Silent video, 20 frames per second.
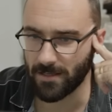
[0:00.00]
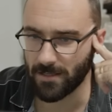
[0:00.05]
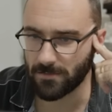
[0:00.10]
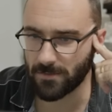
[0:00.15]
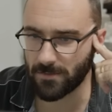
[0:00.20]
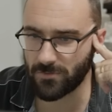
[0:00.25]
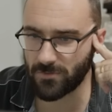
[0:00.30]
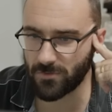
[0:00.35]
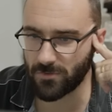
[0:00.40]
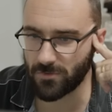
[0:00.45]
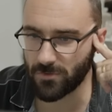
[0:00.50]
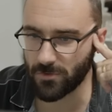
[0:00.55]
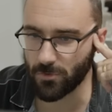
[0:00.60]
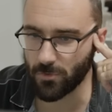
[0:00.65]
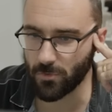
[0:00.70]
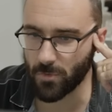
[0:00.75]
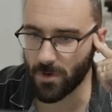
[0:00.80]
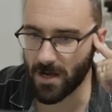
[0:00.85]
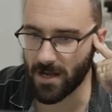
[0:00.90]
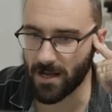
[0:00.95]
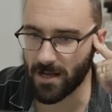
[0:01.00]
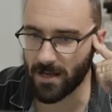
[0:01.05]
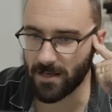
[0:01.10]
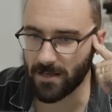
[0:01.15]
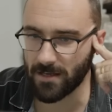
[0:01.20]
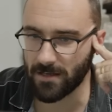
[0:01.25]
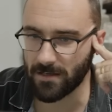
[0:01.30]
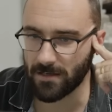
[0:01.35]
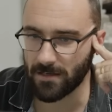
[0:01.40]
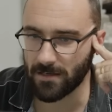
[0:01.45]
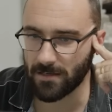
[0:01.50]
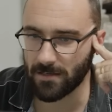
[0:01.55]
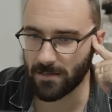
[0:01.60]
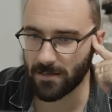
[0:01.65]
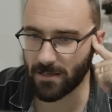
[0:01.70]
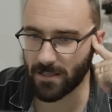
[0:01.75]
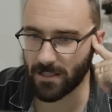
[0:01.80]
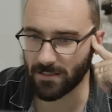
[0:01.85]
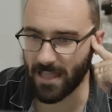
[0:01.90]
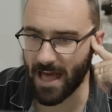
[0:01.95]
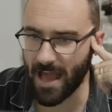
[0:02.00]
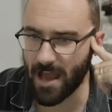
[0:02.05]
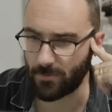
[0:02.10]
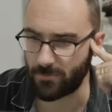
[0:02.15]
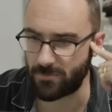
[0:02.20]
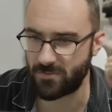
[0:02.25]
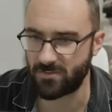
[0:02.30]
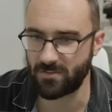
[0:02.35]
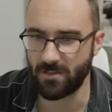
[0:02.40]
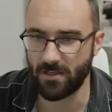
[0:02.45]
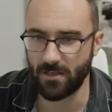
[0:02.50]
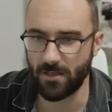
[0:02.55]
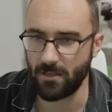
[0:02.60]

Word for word: Let's do uh, clouds.